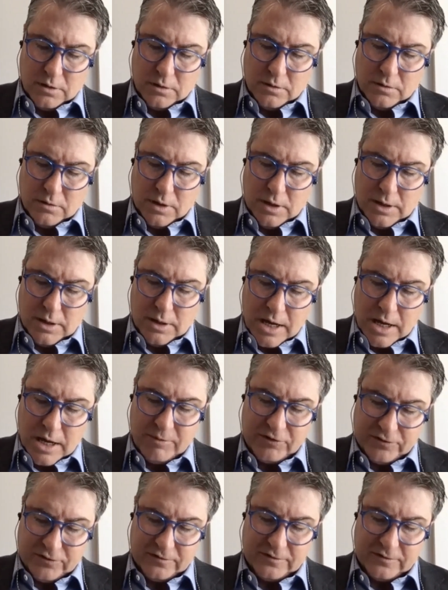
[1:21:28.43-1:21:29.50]
In Amish
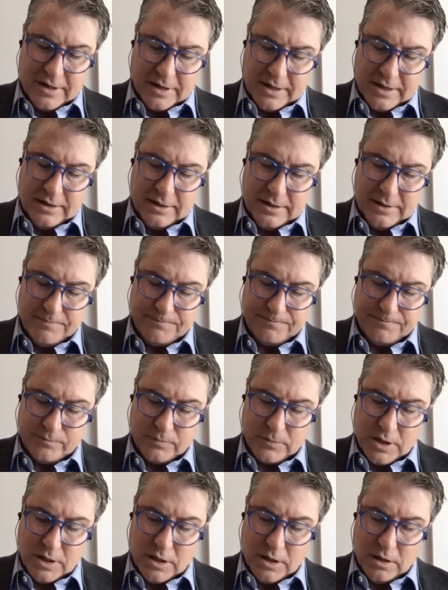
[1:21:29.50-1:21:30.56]
society,
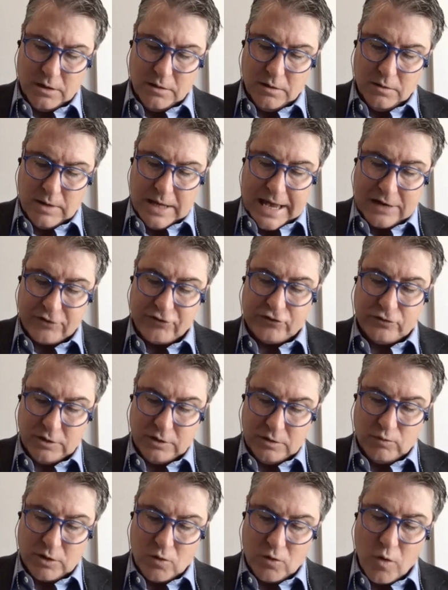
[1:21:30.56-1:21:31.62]
actually
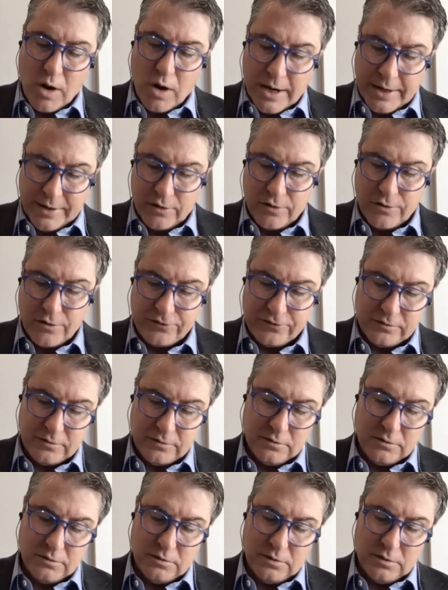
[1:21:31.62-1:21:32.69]
requires,
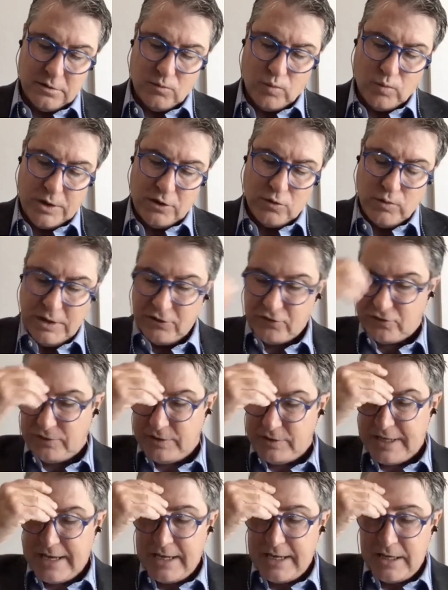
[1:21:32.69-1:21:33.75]
when you reach
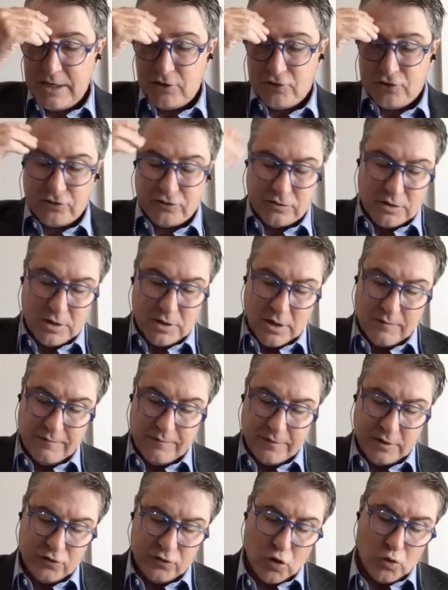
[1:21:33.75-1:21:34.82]
the age of
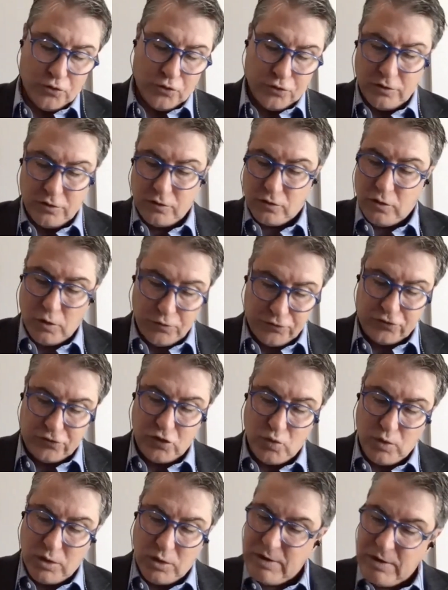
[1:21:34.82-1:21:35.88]
adulthood, or close
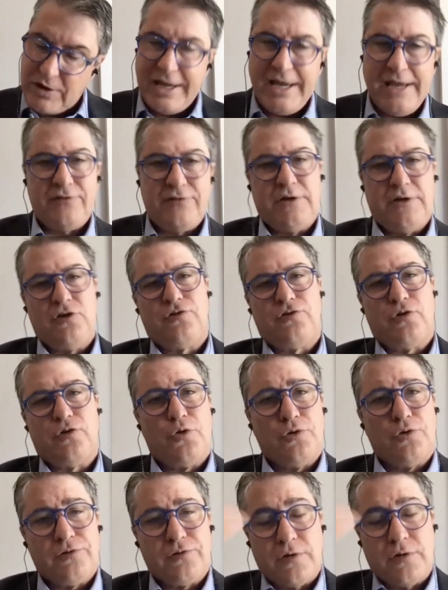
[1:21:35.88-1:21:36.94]
to it, around 18 years old
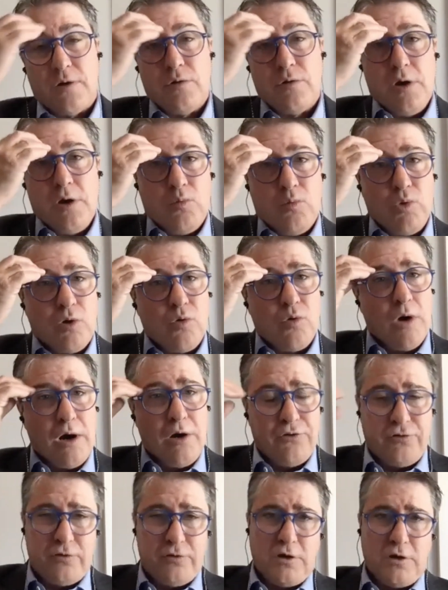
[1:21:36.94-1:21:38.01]
or so,
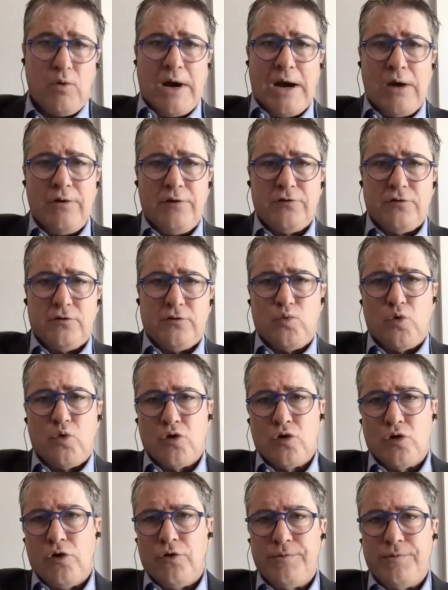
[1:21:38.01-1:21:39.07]
requires you to go out into the
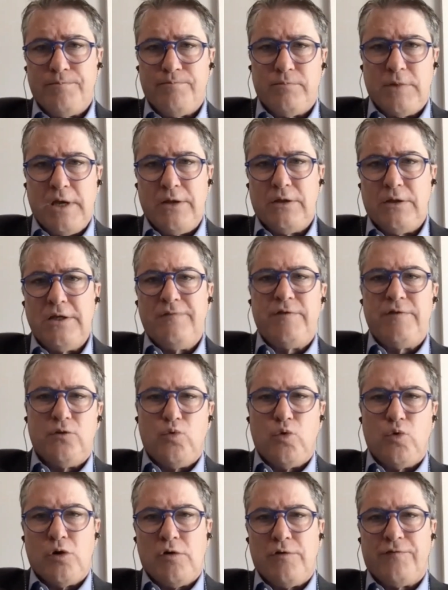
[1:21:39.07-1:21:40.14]
world and live in the
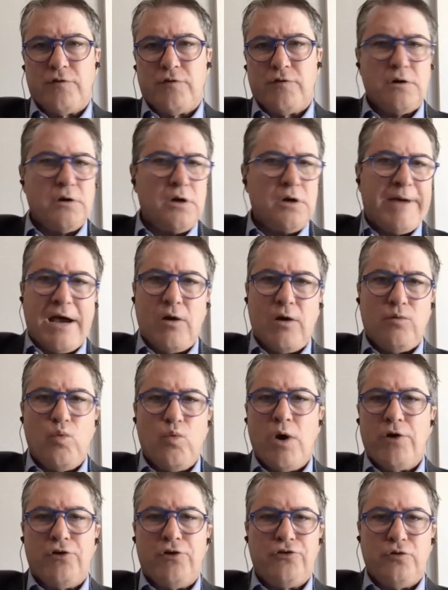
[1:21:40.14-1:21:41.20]
world for about
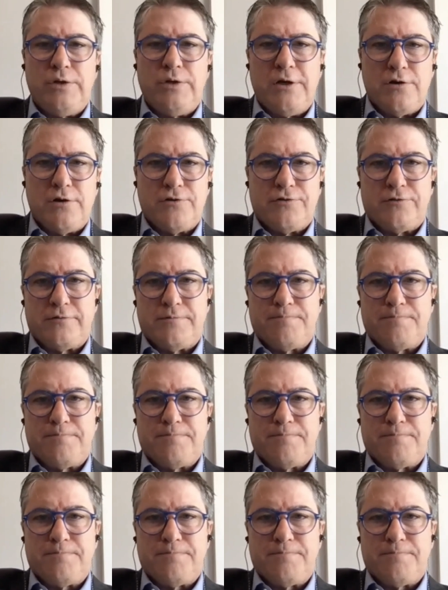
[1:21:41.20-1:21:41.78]
1 or 2 years.